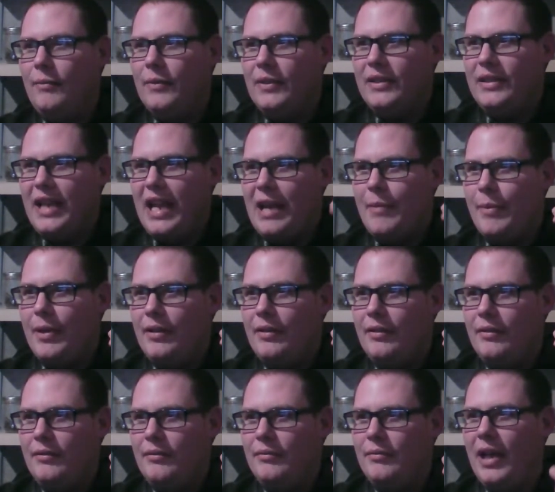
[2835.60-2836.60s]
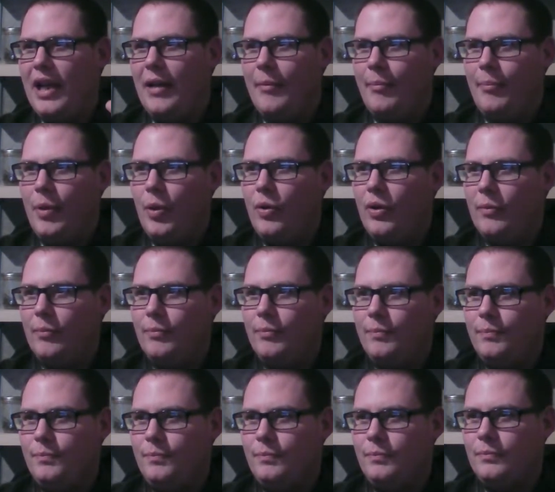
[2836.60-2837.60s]
Damon and Poonam,
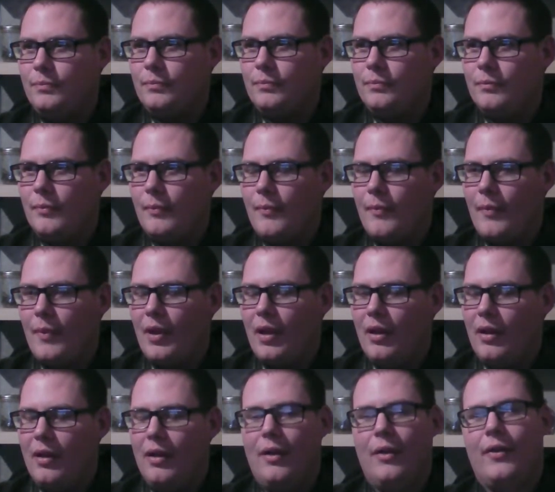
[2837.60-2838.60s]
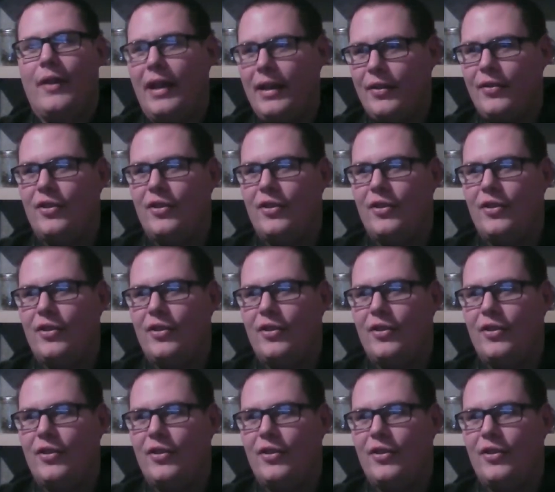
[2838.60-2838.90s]
thank